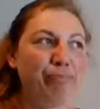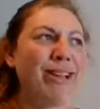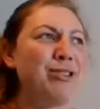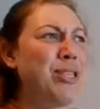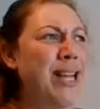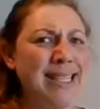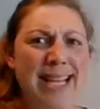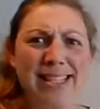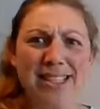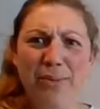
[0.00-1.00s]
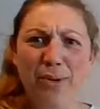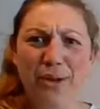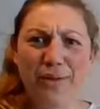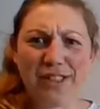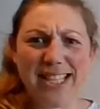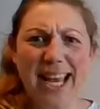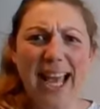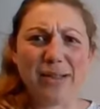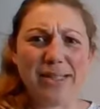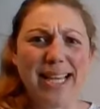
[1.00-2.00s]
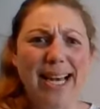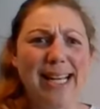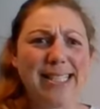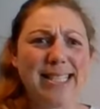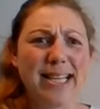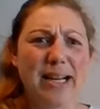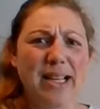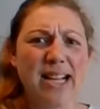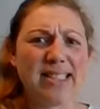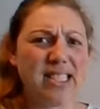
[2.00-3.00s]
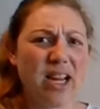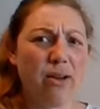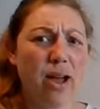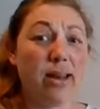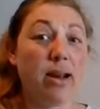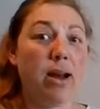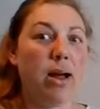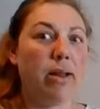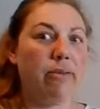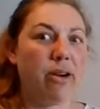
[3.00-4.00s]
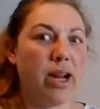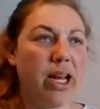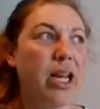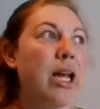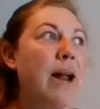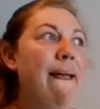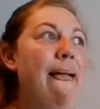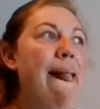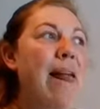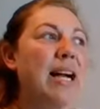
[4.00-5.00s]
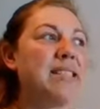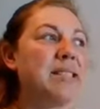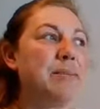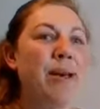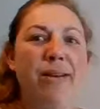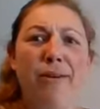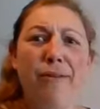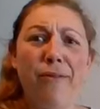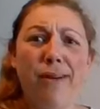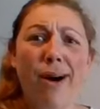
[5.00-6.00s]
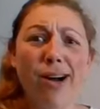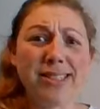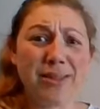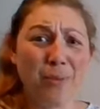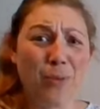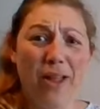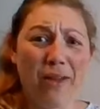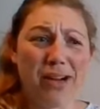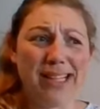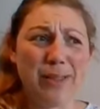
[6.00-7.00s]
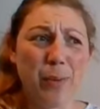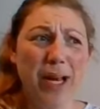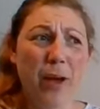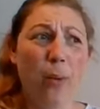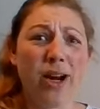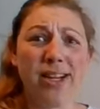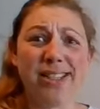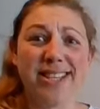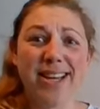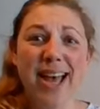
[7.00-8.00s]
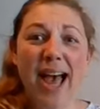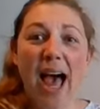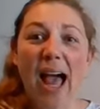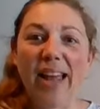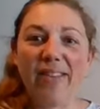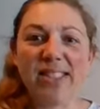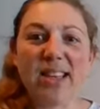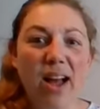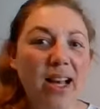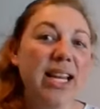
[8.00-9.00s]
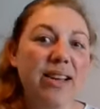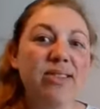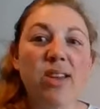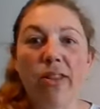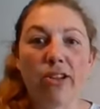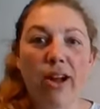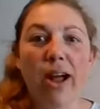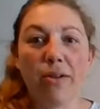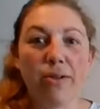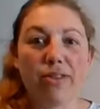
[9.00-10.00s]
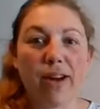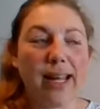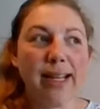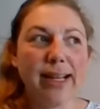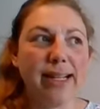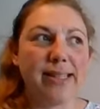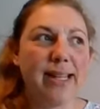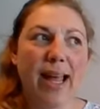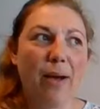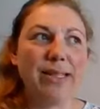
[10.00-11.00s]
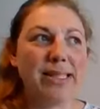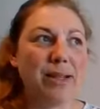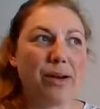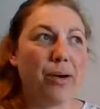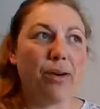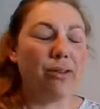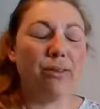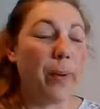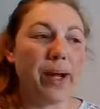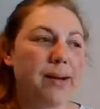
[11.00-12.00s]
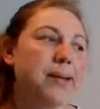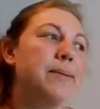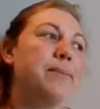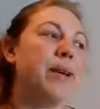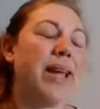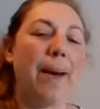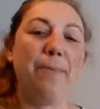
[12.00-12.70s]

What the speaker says: Today is actually a beautiful day outside. Yesterday we had a lot of rain. It's a bit of autumn weather. It's really weird. I even saw leaves on the ground already. It was so weird. But yeah.